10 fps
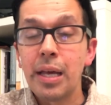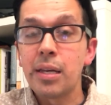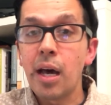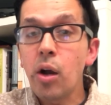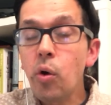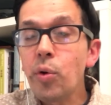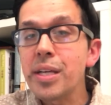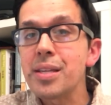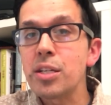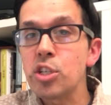Not only
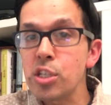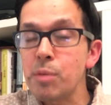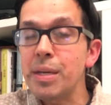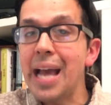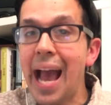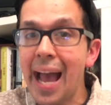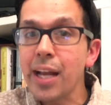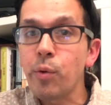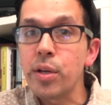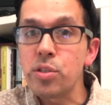is it just to be
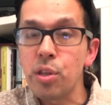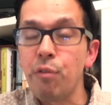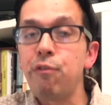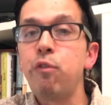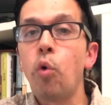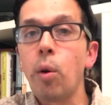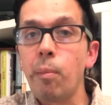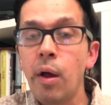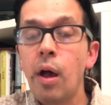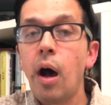accurate to the form
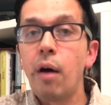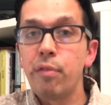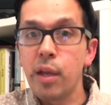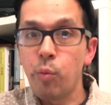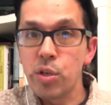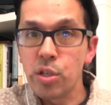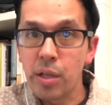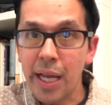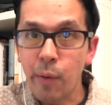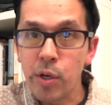of the original
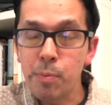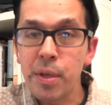language,